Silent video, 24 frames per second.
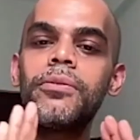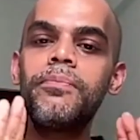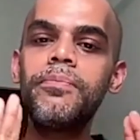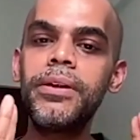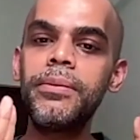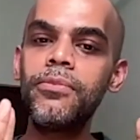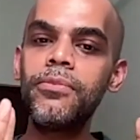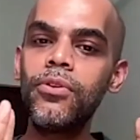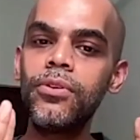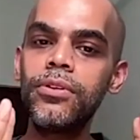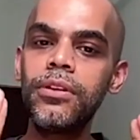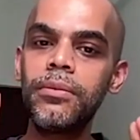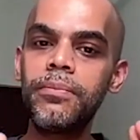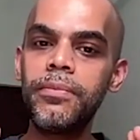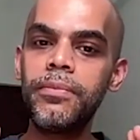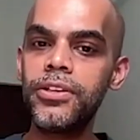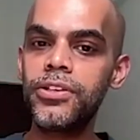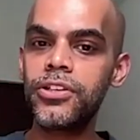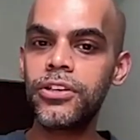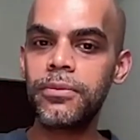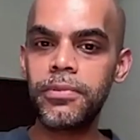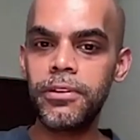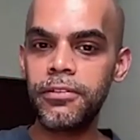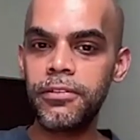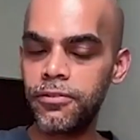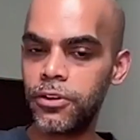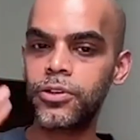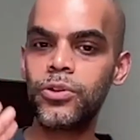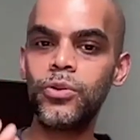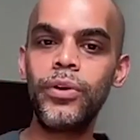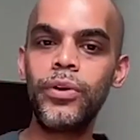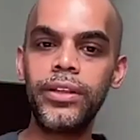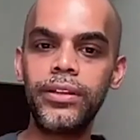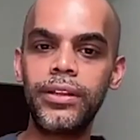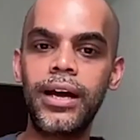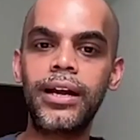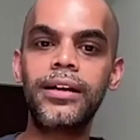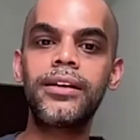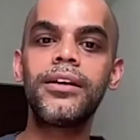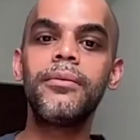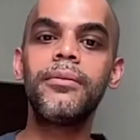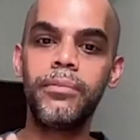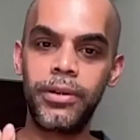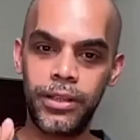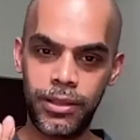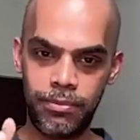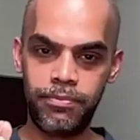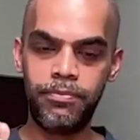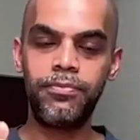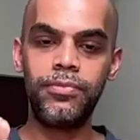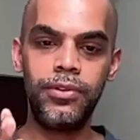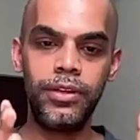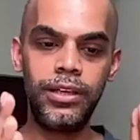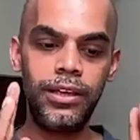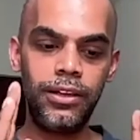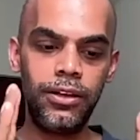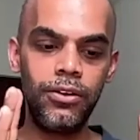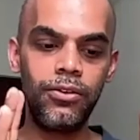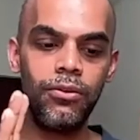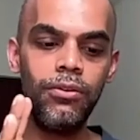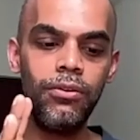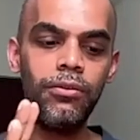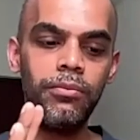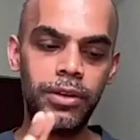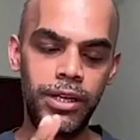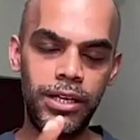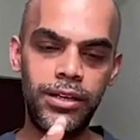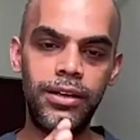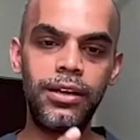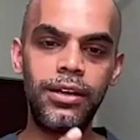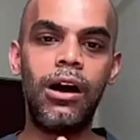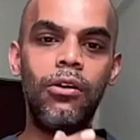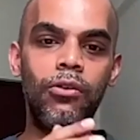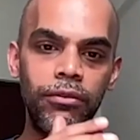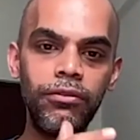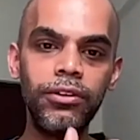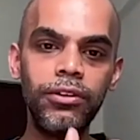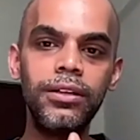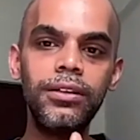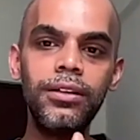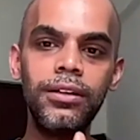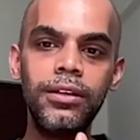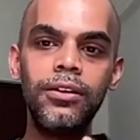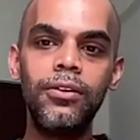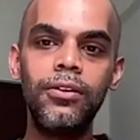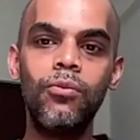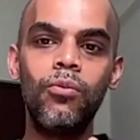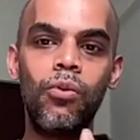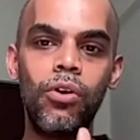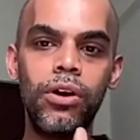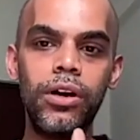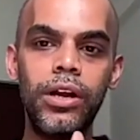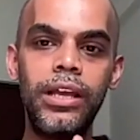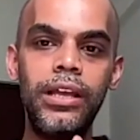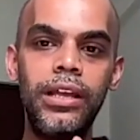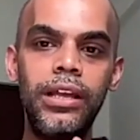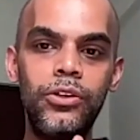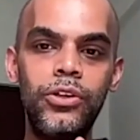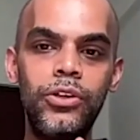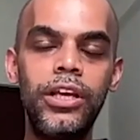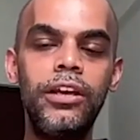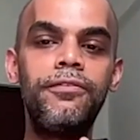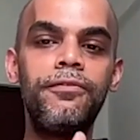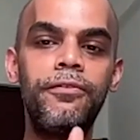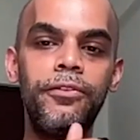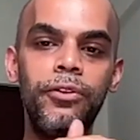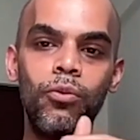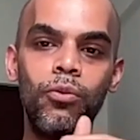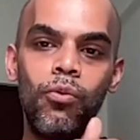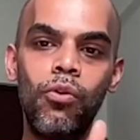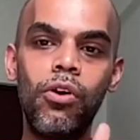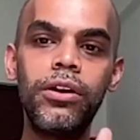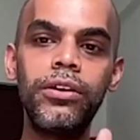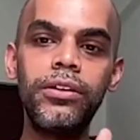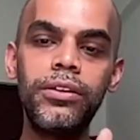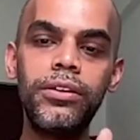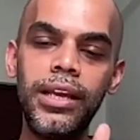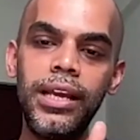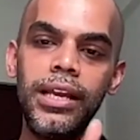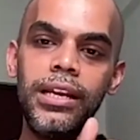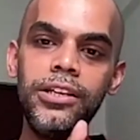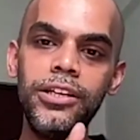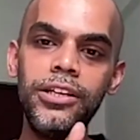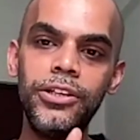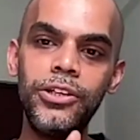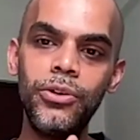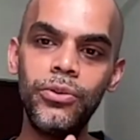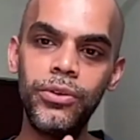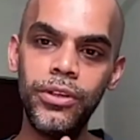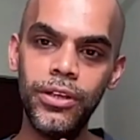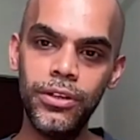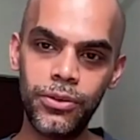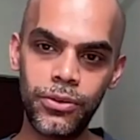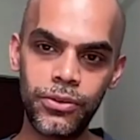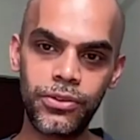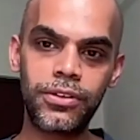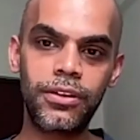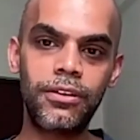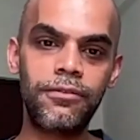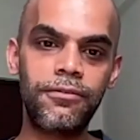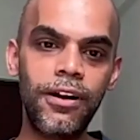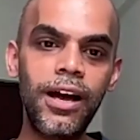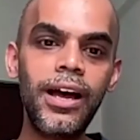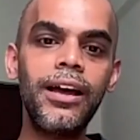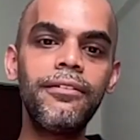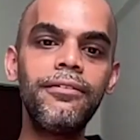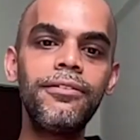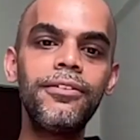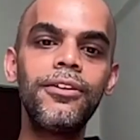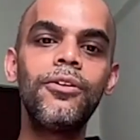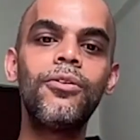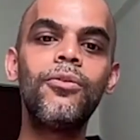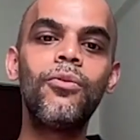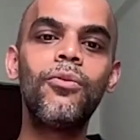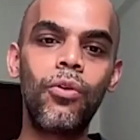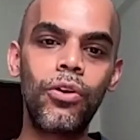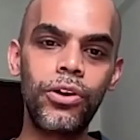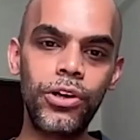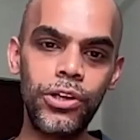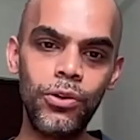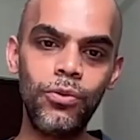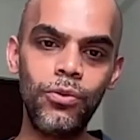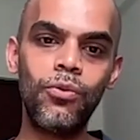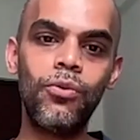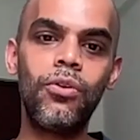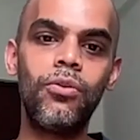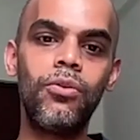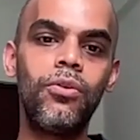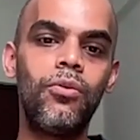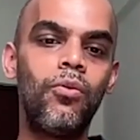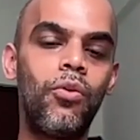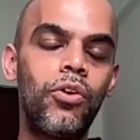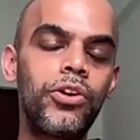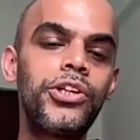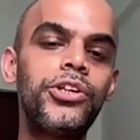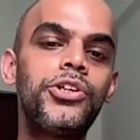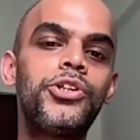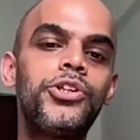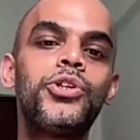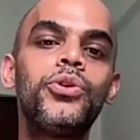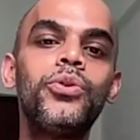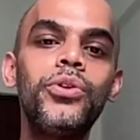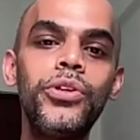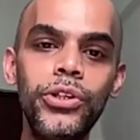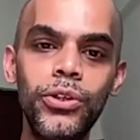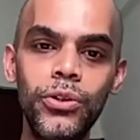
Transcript: bemoan the BJP for doing that, but however, if you want the Indian Union to survive, what should